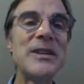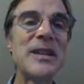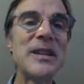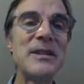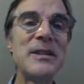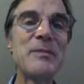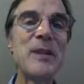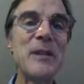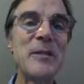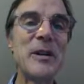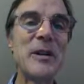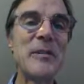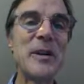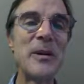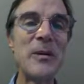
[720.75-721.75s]
It's probably
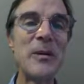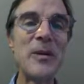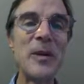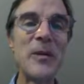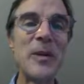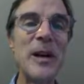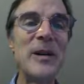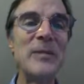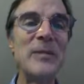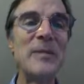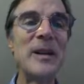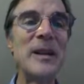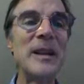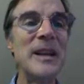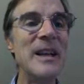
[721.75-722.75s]
going to be around,
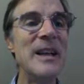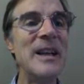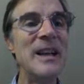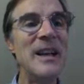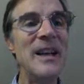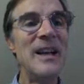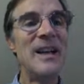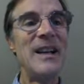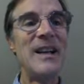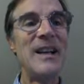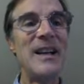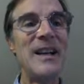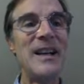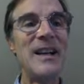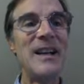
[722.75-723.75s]
but
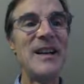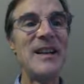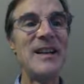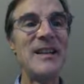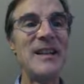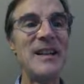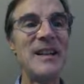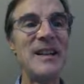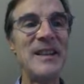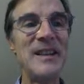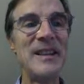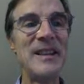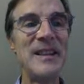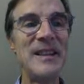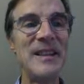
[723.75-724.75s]
uh,
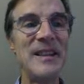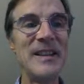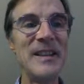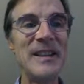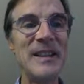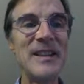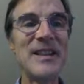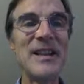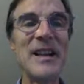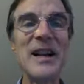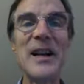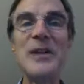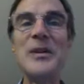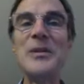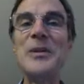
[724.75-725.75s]
it's not
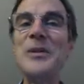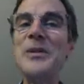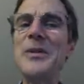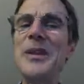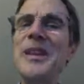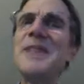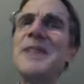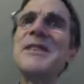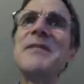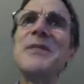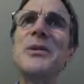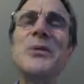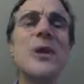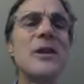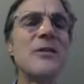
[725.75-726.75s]
how you would do things if
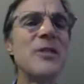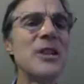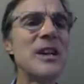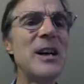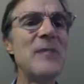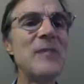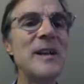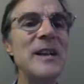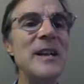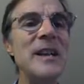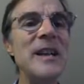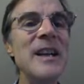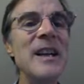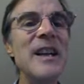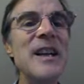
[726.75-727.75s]
you worked for a company.
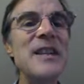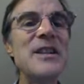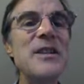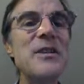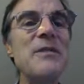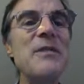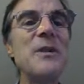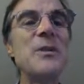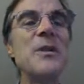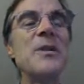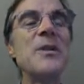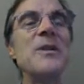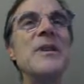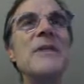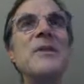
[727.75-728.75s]
So if you
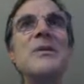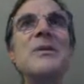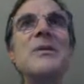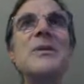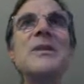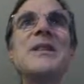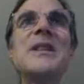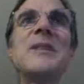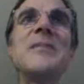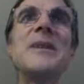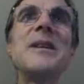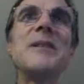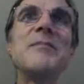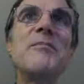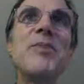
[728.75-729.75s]
were if you were doing
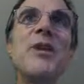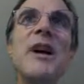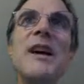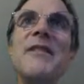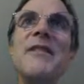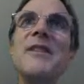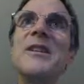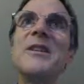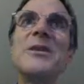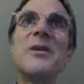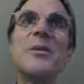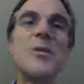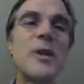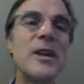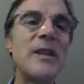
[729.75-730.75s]
something private or
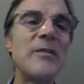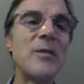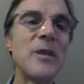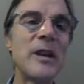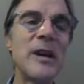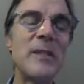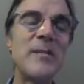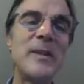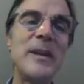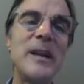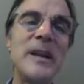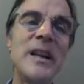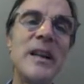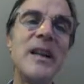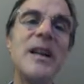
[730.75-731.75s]
working for a
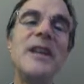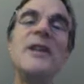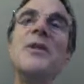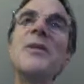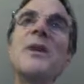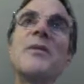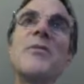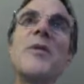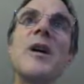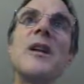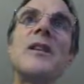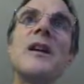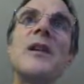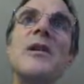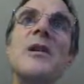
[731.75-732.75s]
company, you can
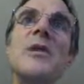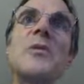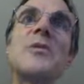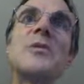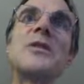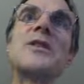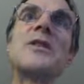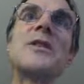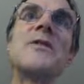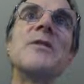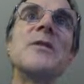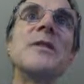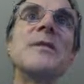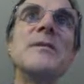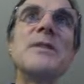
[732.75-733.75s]
run a local
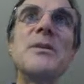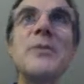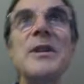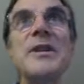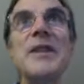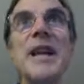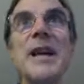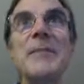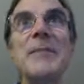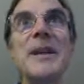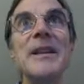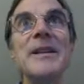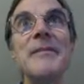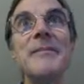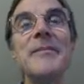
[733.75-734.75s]
server. So what does that
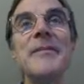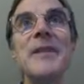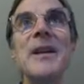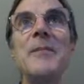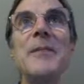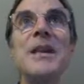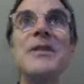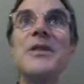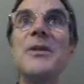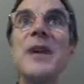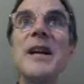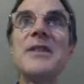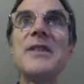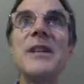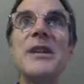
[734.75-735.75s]
mean? It means you're
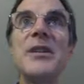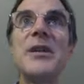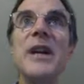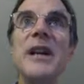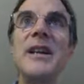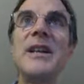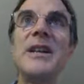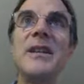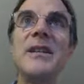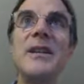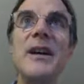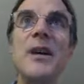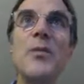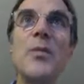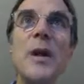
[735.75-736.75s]
actually creating
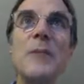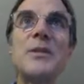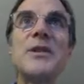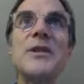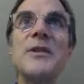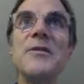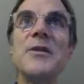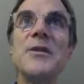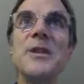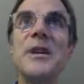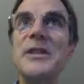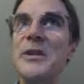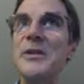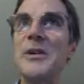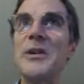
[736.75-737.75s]
a web server
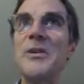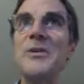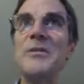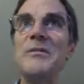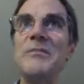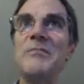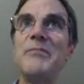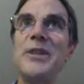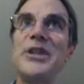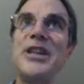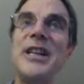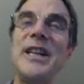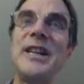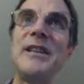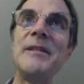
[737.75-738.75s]
on your own
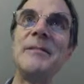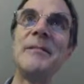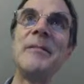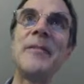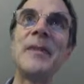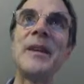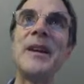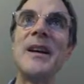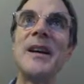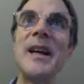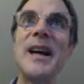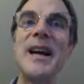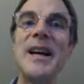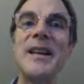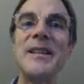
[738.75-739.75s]
machine
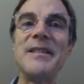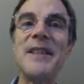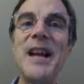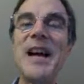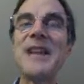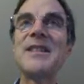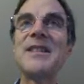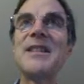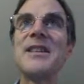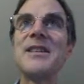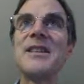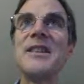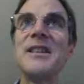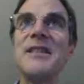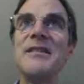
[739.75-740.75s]
and
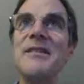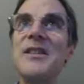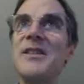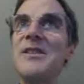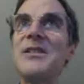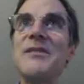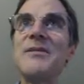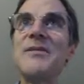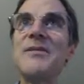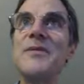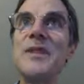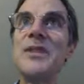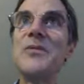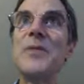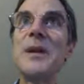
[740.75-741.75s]
accessing this
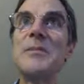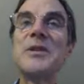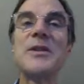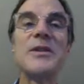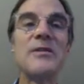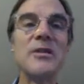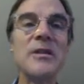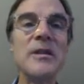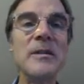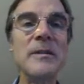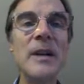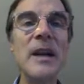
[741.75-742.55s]
this web server.